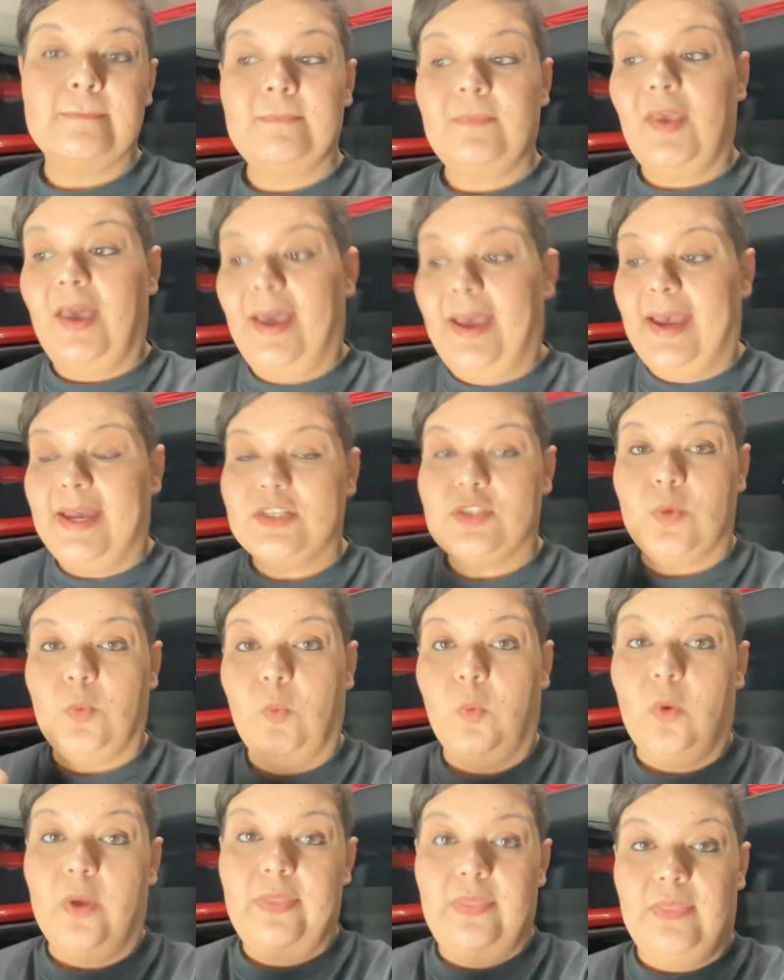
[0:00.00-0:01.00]
I ask
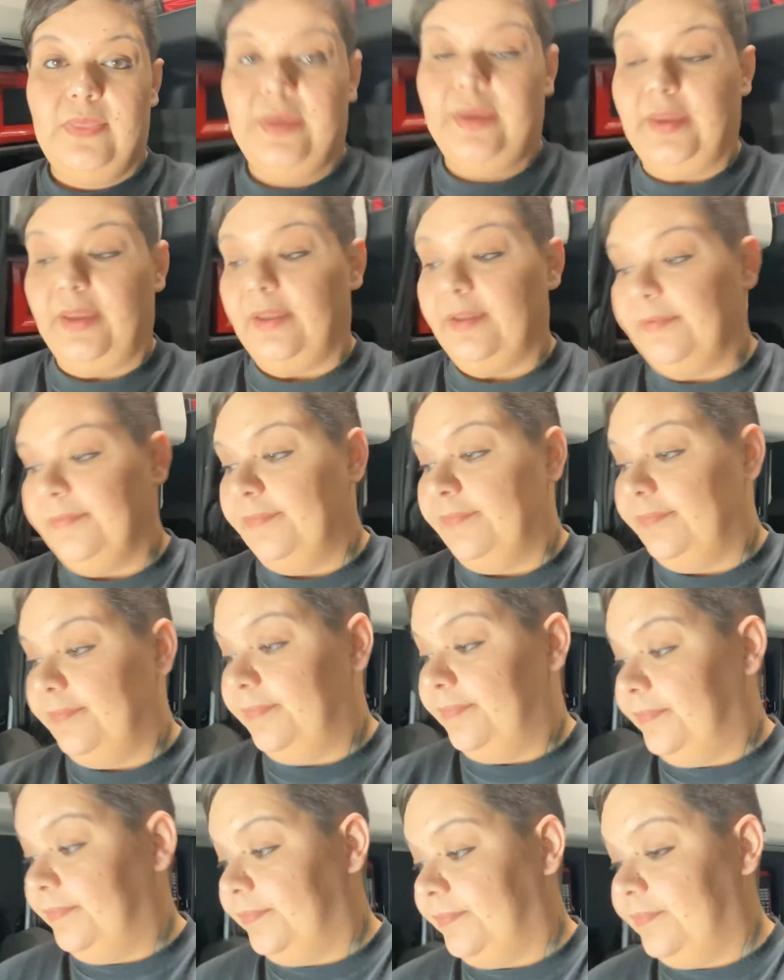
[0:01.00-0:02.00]
one thing.
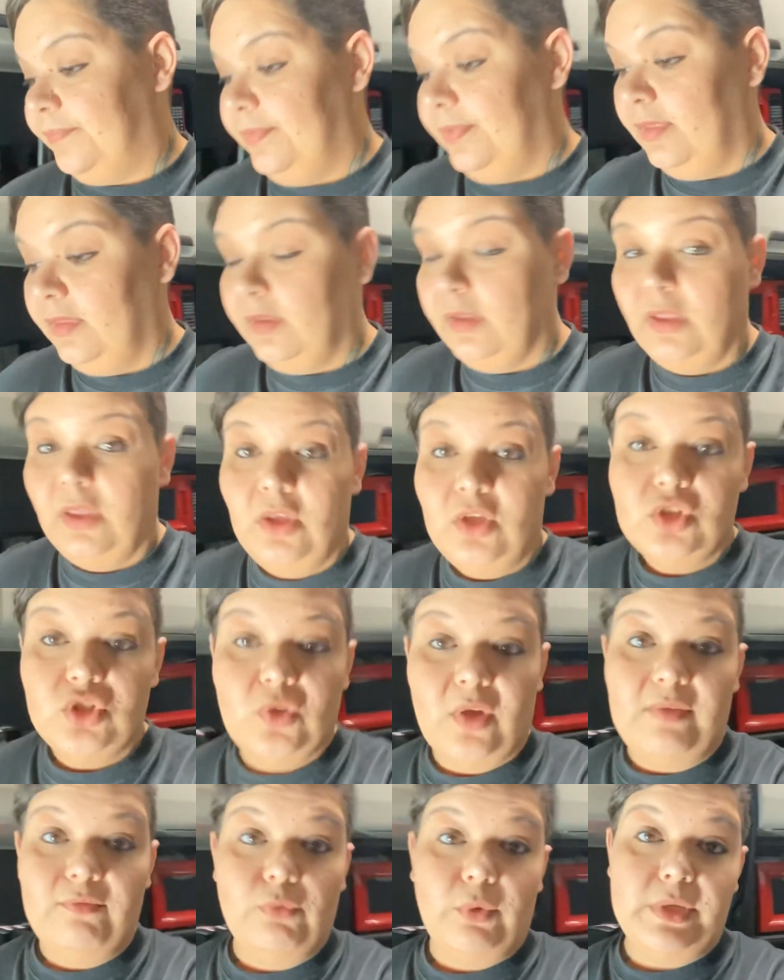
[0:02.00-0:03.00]

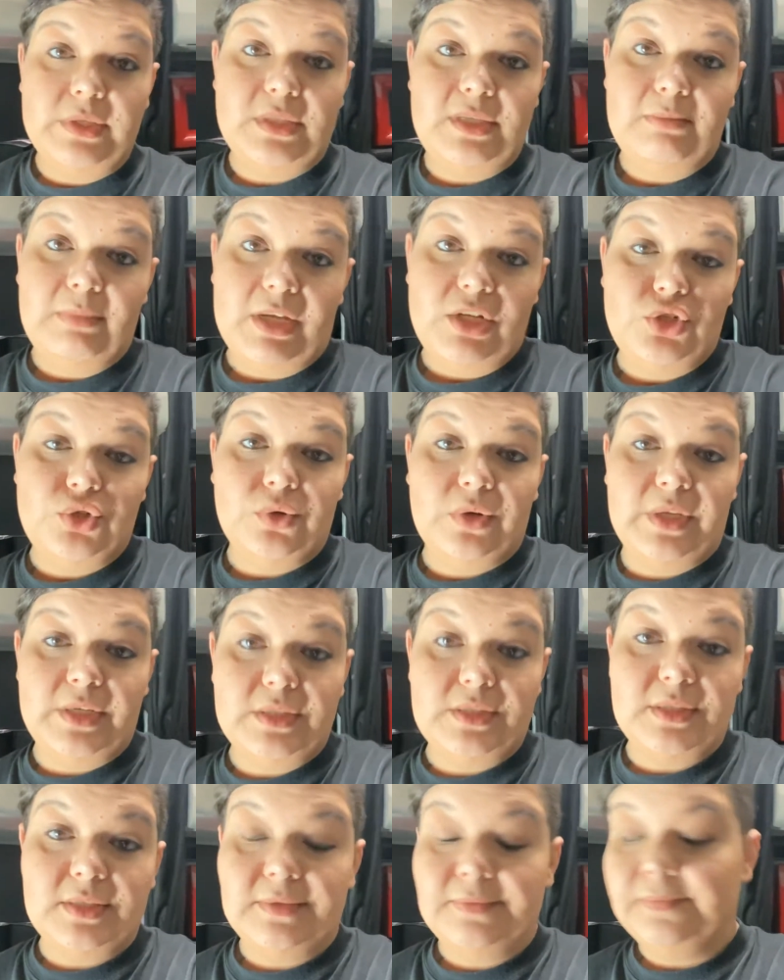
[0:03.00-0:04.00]
So I'm voicing my
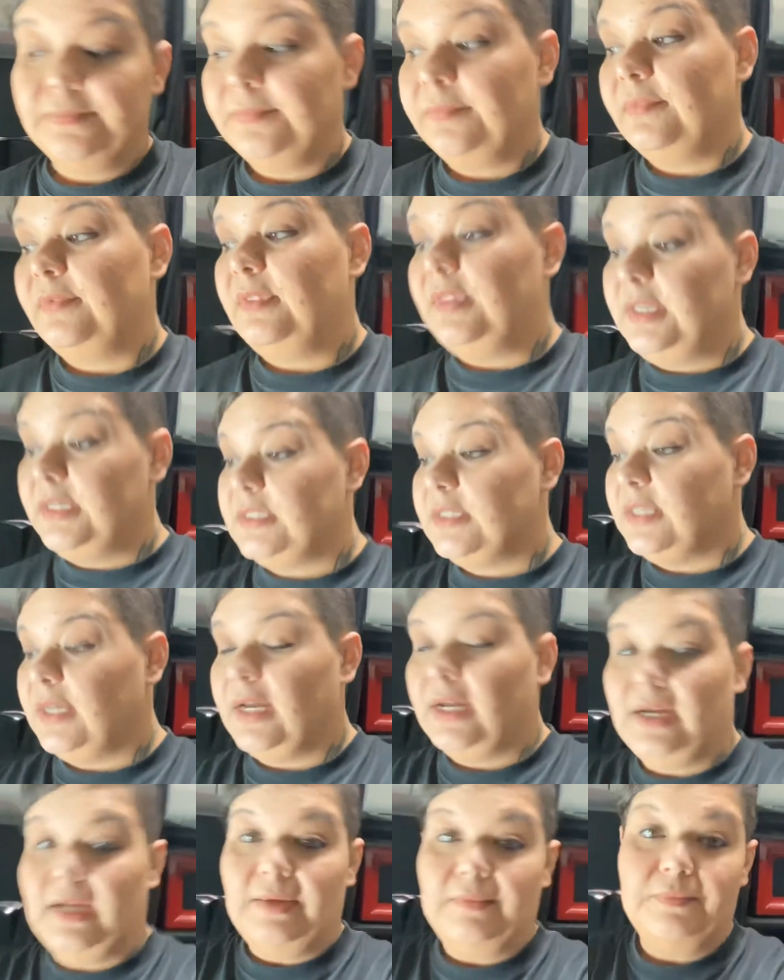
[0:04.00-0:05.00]
choice this
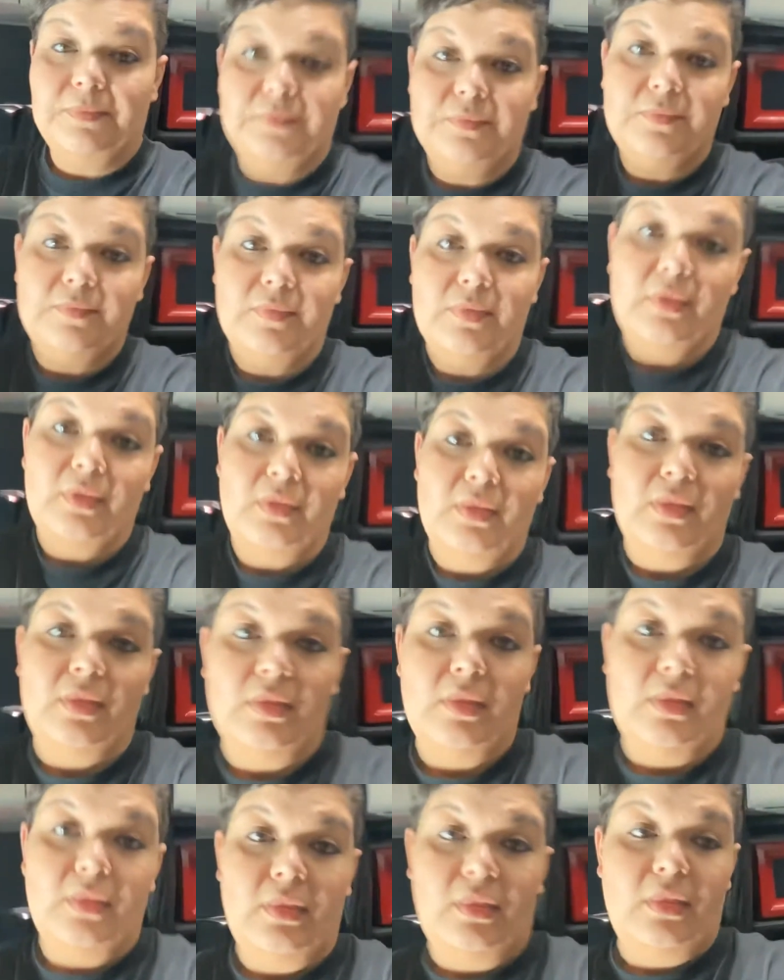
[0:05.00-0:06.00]
time
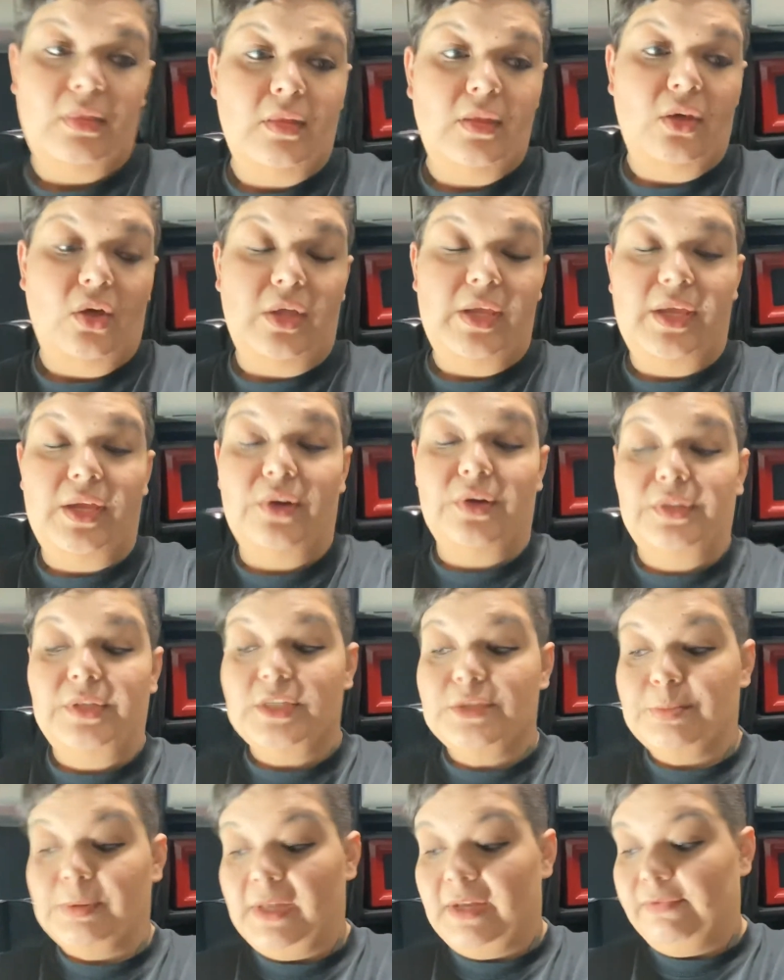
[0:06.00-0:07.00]
here on
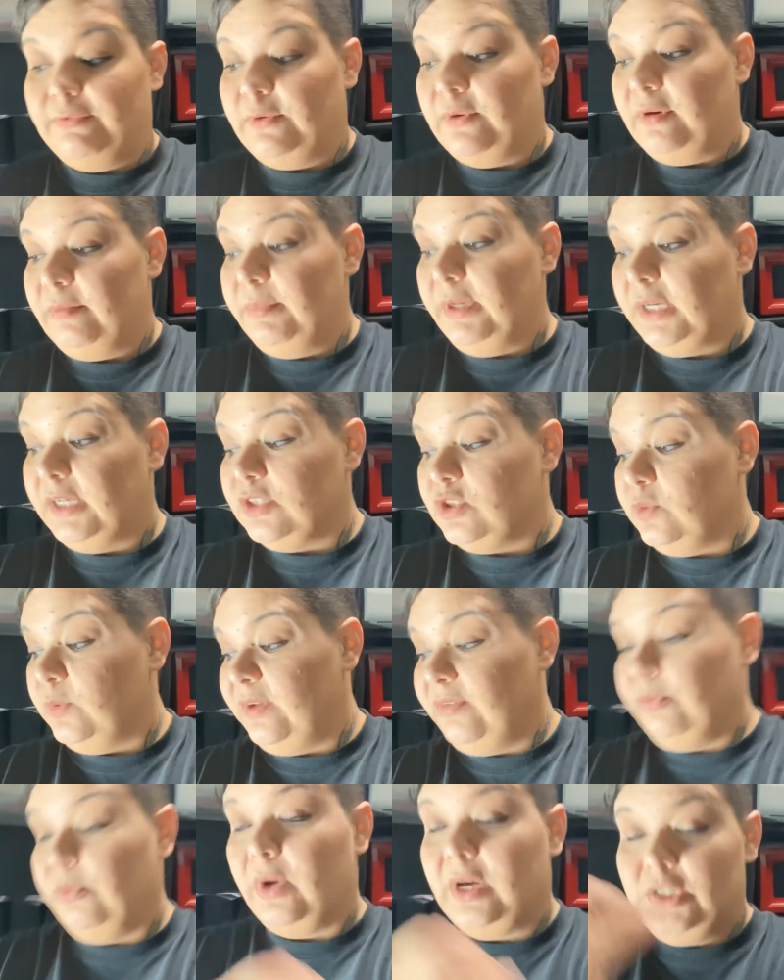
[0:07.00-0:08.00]
this platform because
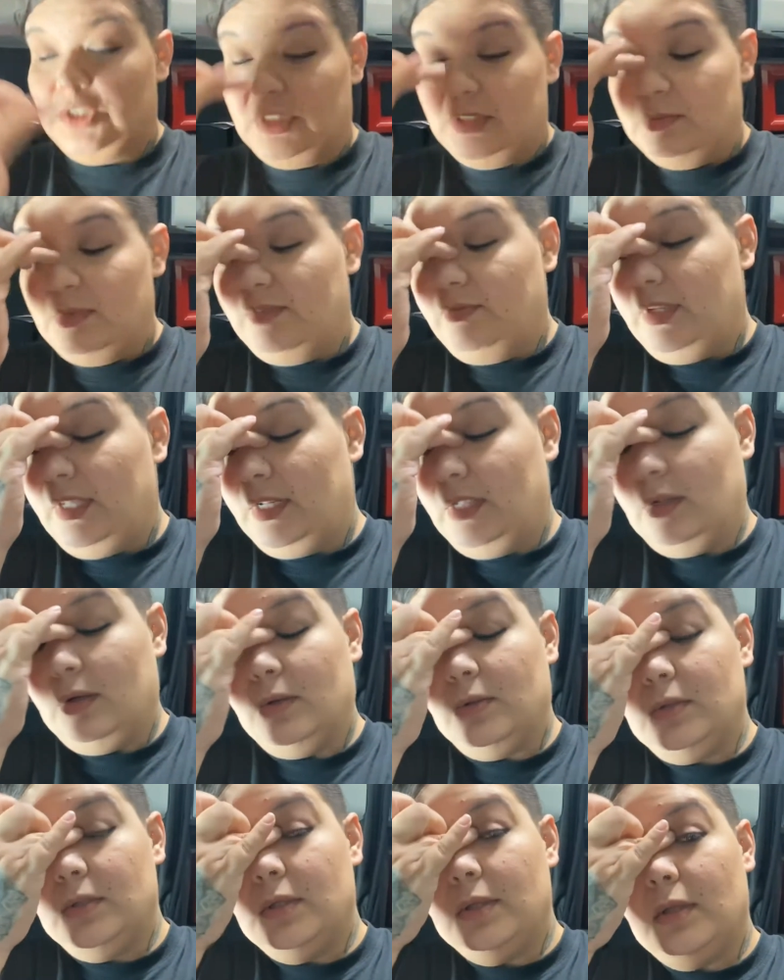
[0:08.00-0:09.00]
Swift watches my
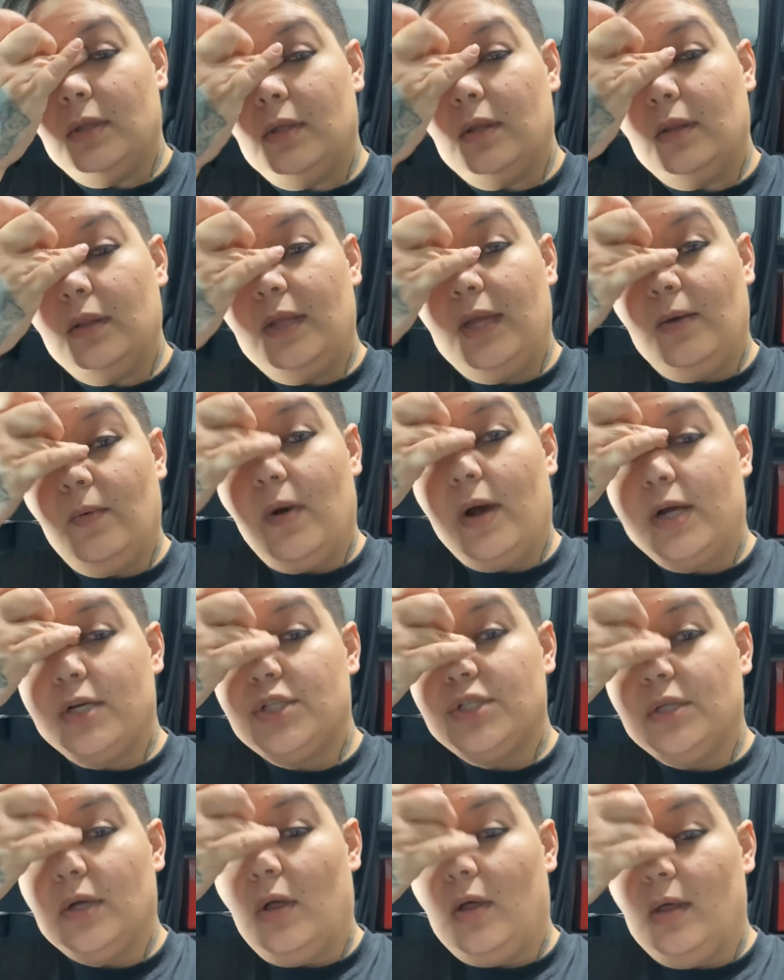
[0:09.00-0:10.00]
videos. They
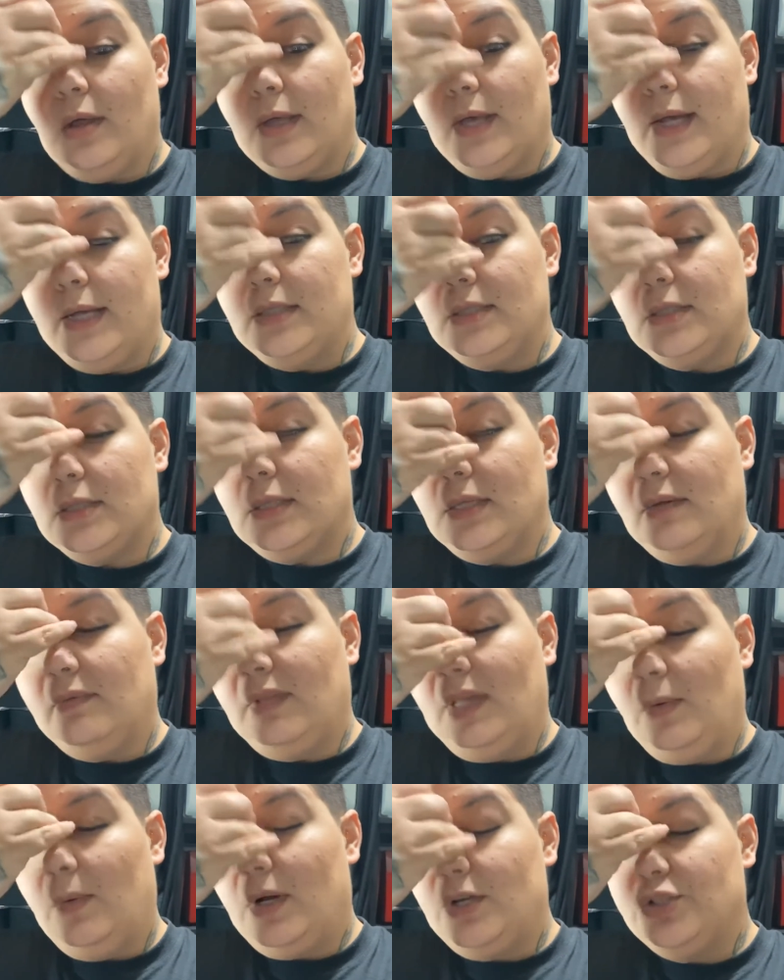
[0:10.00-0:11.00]
watch all kinds of stuff.
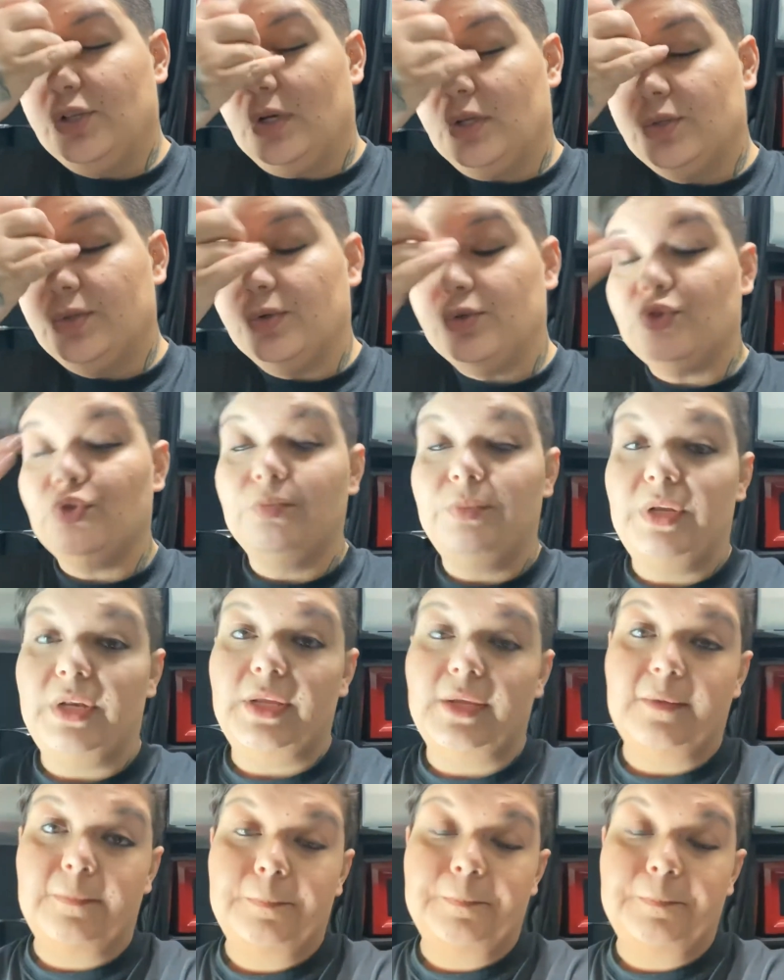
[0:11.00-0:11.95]
They watch all social media.